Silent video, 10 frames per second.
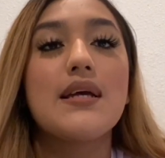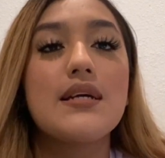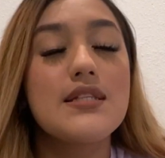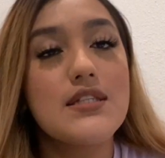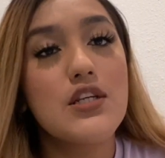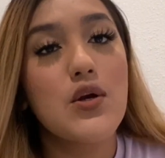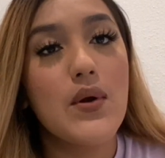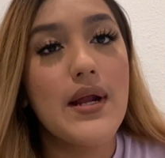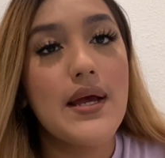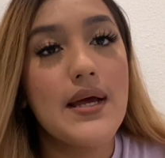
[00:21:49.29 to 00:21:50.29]

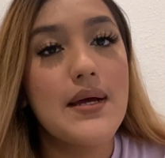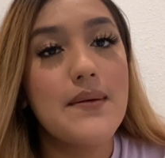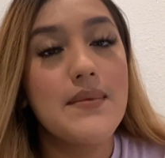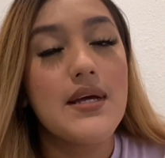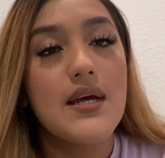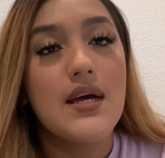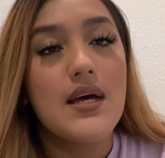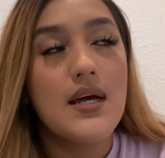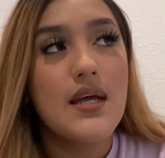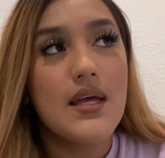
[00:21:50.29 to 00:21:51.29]
Instagram,
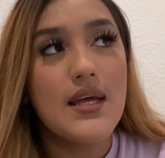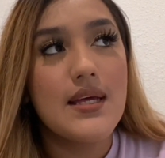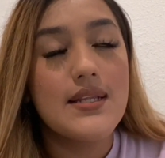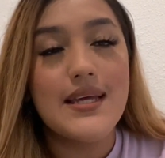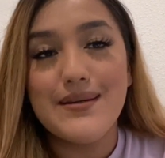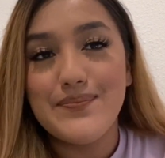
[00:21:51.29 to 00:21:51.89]
and yeah.